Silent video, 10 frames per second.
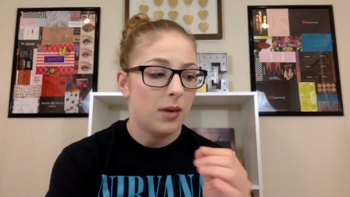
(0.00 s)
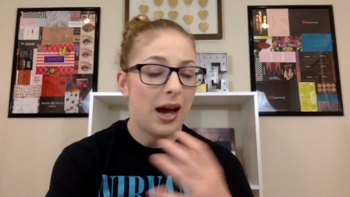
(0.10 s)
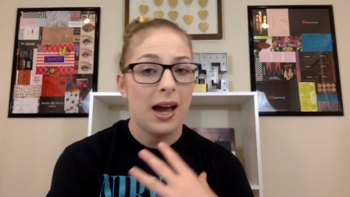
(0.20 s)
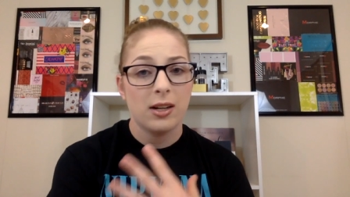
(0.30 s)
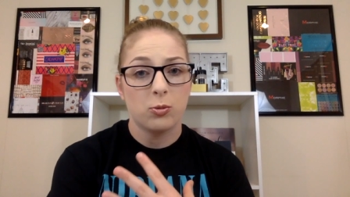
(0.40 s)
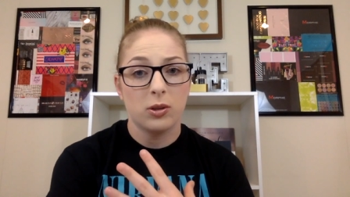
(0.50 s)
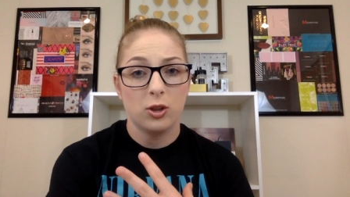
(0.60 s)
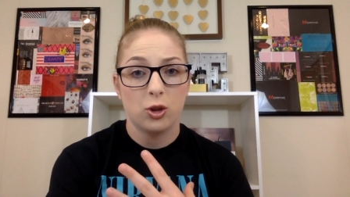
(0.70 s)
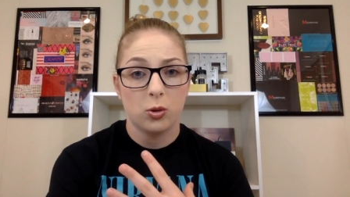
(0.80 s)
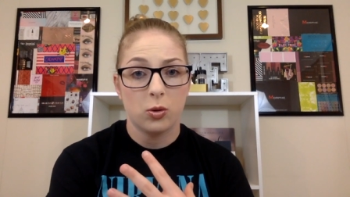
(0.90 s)
I had really
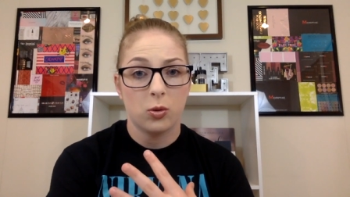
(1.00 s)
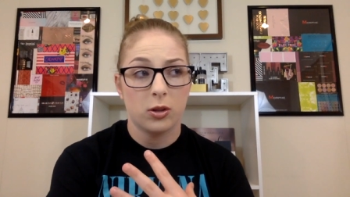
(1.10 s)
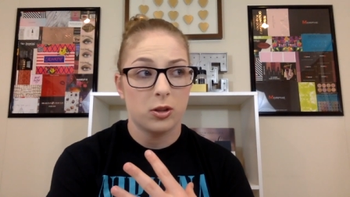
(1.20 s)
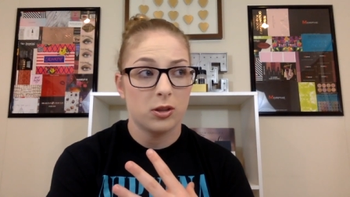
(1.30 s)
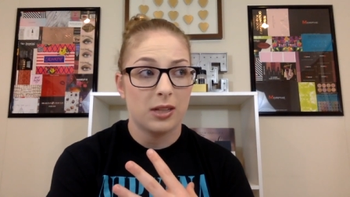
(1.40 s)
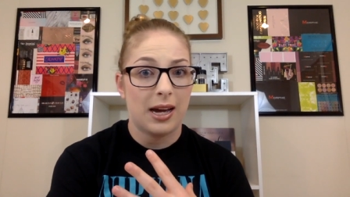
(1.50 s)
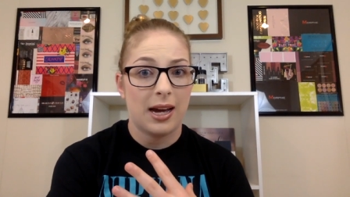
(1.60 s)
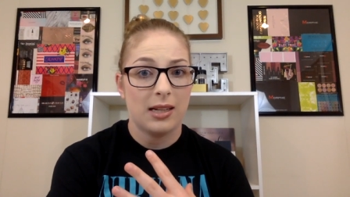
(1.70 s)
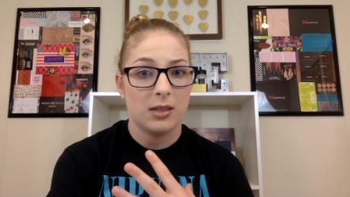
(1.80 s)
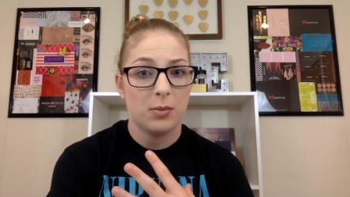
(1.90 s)
short orders. I
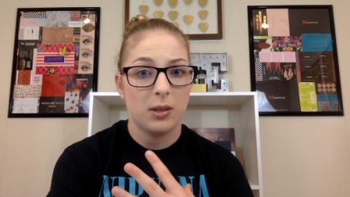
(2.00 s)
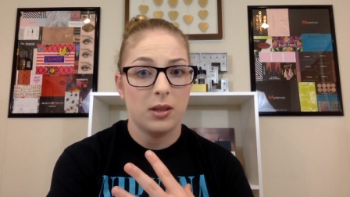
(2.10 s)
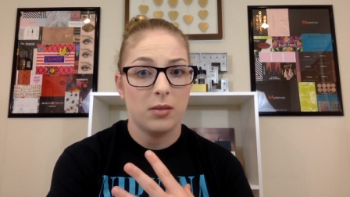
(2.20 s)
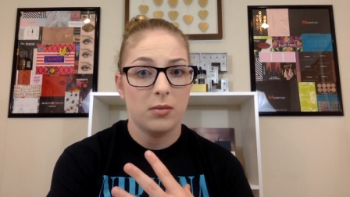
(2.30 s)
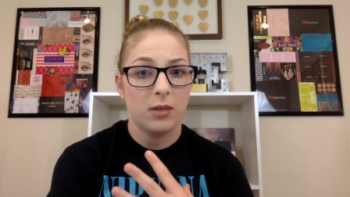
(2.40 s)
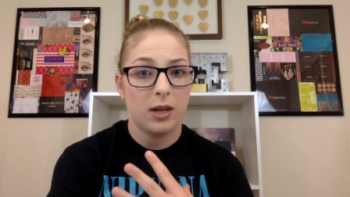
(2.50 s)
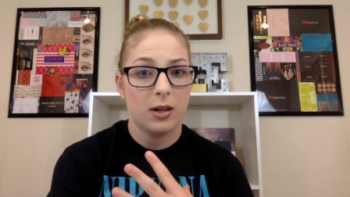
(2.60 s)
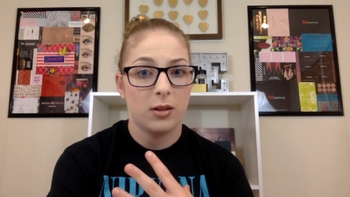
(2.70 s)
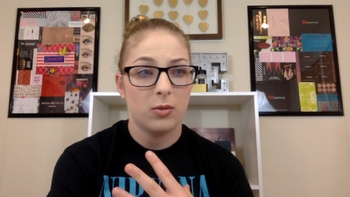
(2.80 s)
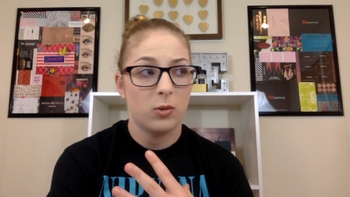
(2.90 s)
had to be
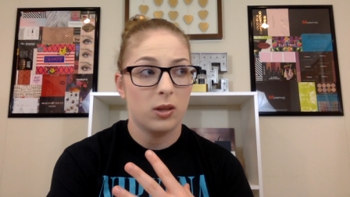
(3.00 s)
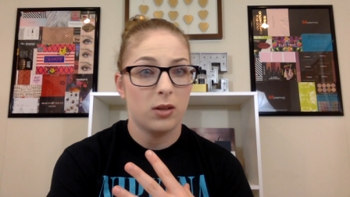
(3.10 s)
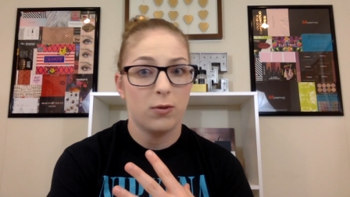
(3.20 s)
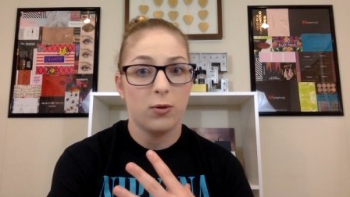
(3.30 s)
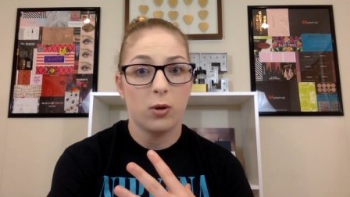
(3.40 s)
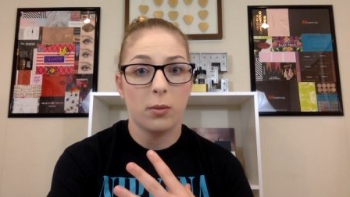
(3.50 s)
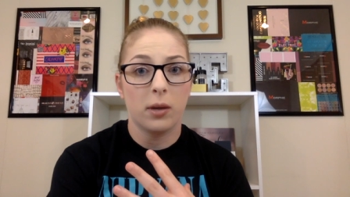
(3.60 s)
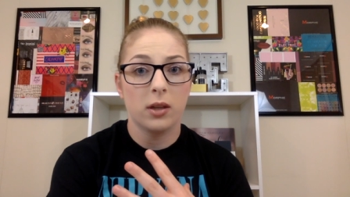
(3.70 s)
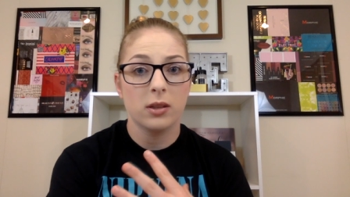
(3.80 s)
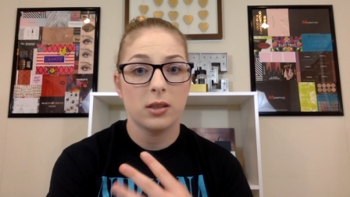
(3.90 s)
there within 4
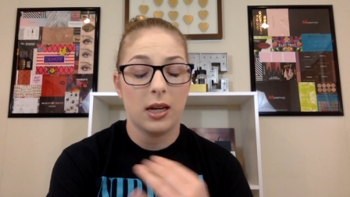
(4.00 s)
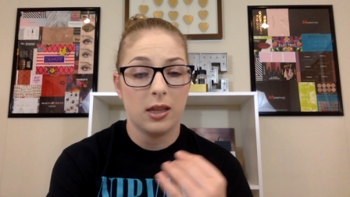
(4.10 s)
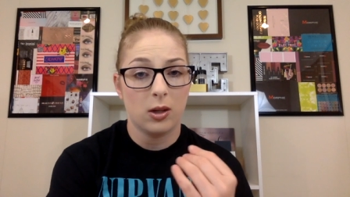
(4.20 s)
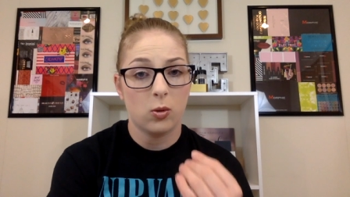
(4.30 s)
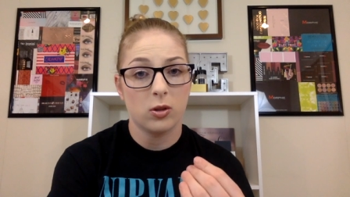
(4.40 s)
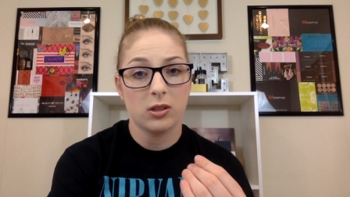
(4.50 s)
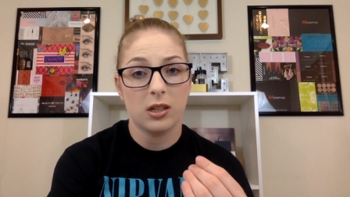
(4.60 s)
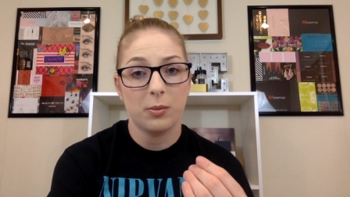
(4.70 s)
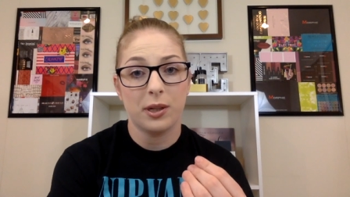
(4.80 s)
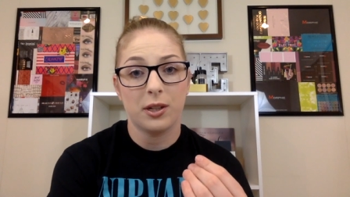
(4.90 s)
months and the
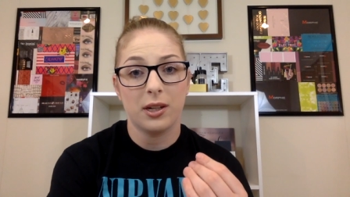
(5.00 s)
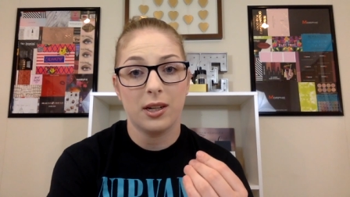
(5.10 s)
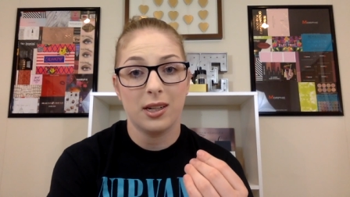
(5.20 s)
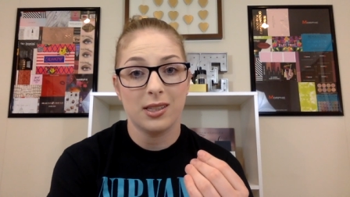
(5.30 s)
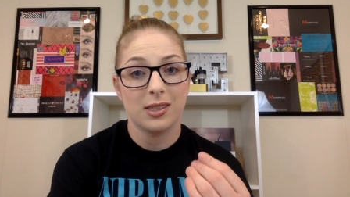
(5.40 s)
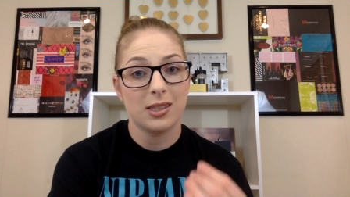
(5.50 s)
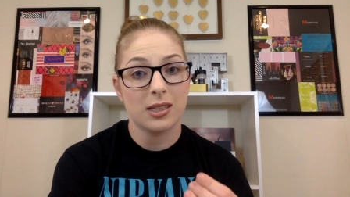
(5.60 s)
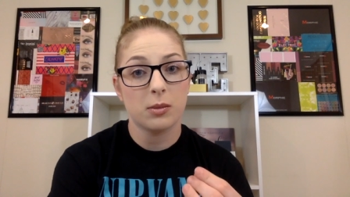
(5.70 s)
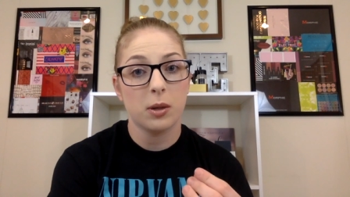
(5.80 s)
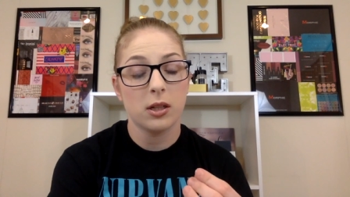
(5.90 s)
quarantine period is
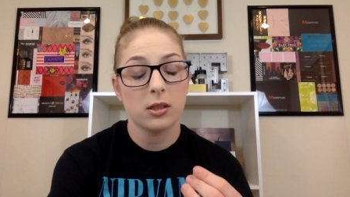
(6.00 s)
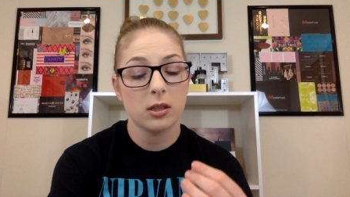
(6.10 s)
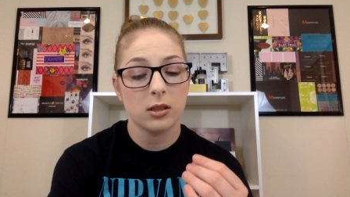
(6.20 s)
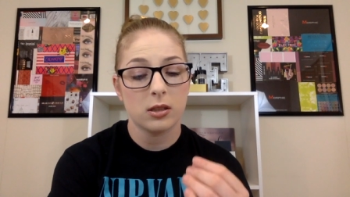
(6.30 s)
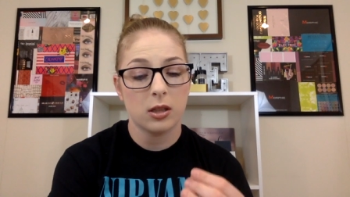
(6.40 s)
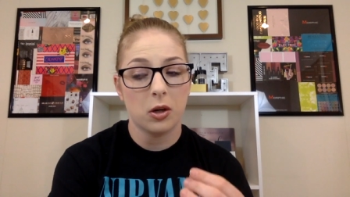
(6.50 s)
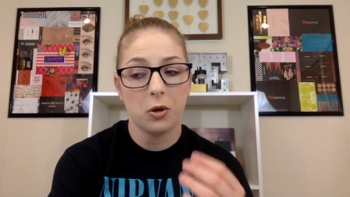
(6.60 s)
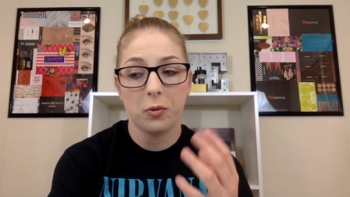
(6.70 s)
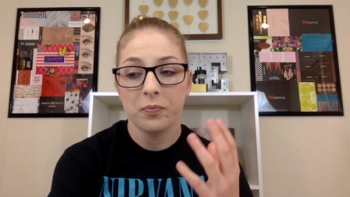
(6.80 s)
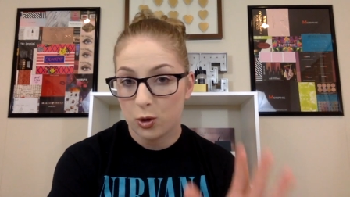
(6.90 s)
6 months.
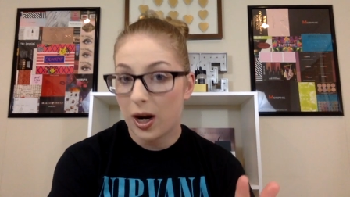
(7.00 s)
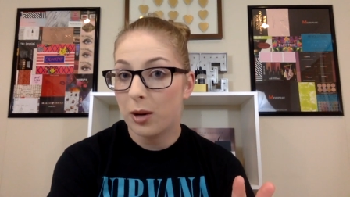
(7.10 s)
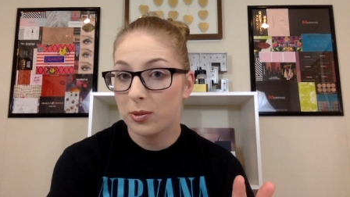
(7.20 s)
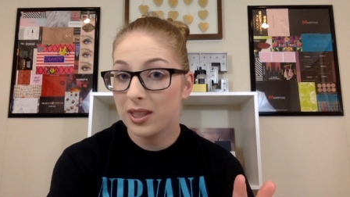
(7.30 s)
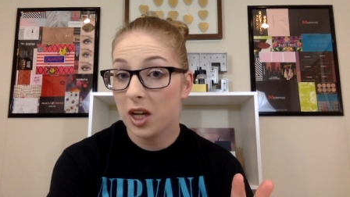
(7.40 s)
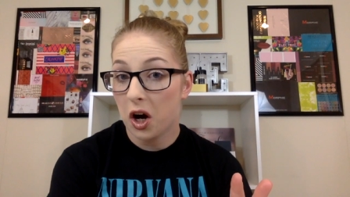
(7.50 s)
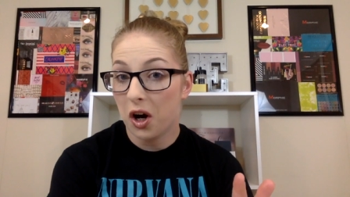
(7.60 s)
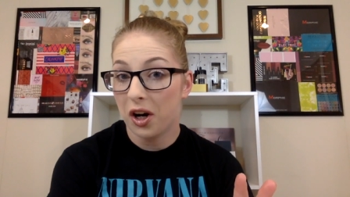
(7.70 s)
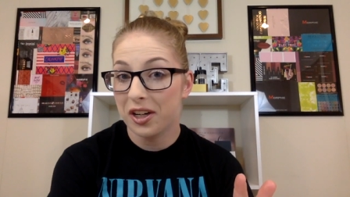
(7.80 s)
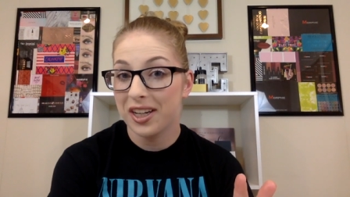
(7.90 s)
So, try really
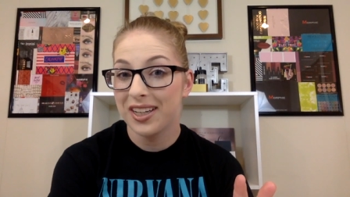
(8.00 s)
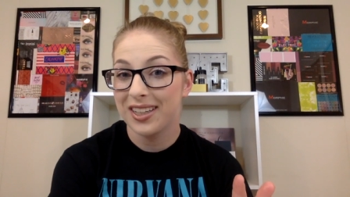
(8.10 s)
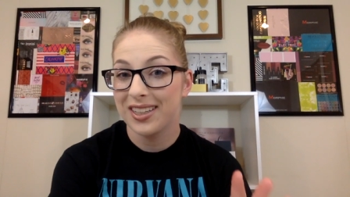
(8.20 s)
hard